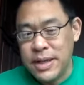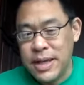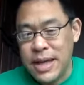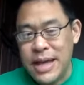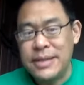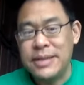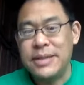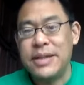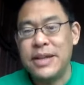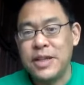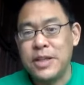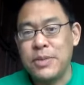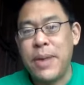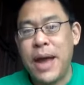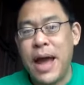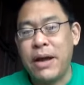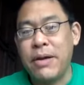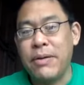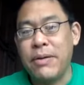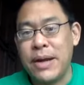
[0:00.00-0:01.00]
SES
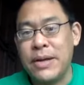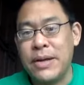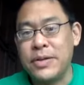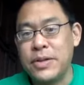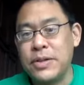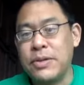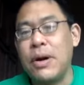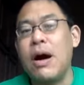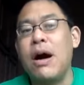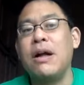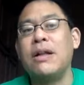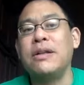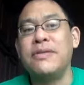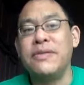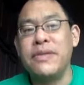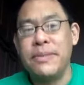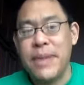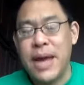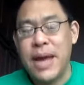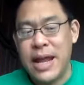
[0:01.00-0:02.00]
background. So all
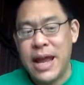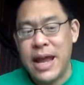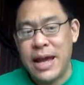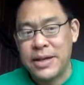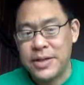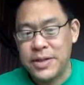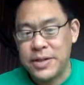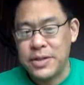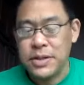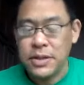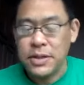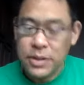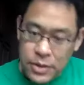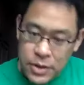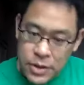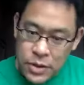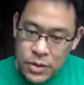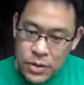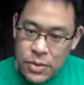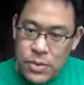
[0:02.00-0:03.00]
of them had access to
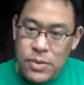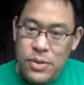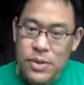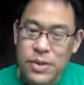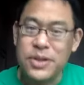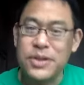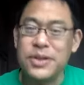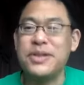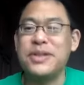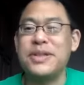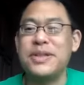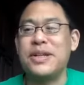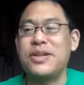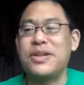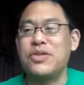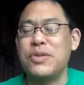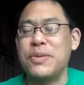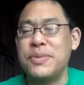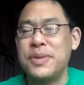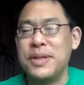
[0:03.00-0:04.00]
good schools and
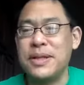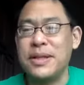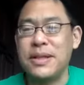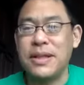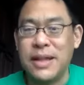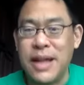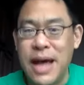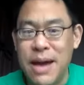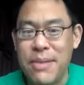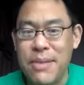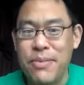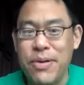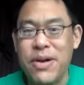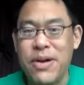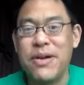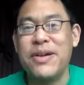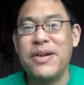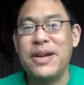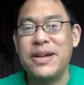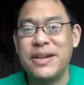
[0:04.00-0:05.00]
trips to the
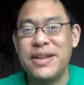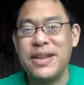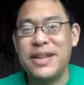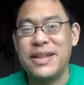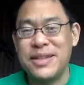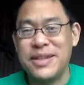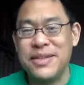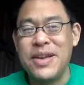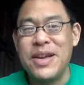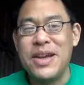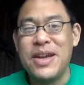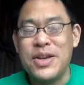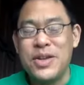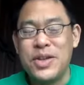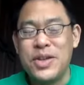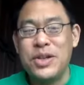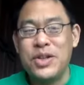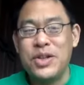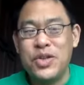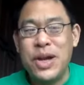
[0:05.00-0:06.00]
library and all that stuff.
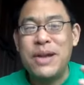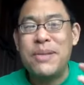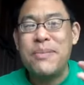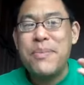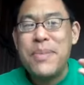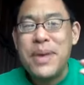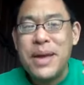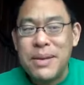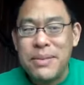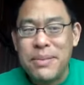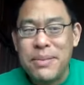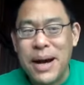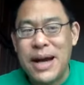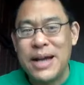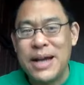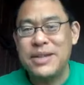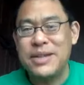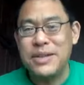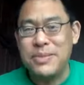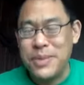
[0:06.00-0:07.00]
So you could try to
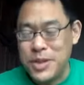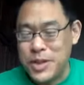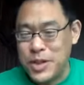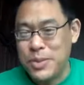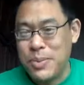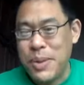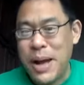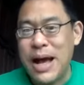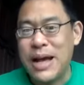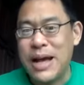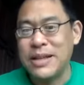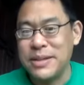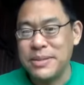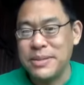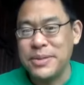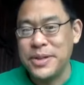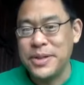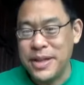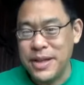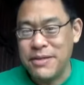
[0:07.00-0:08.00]
minimize as much as
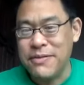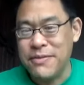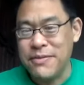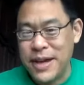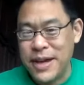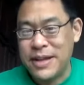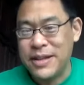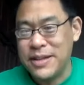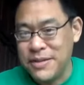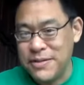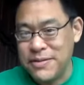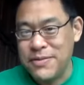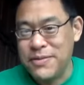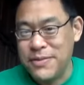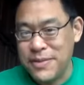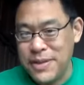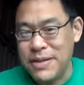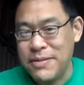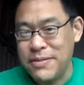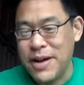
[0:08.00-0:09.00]
possible the effect of
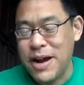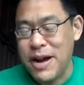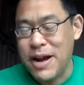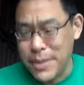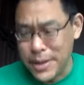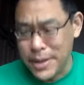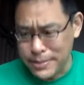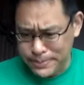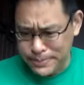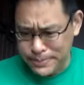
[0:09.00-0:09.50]
the environment.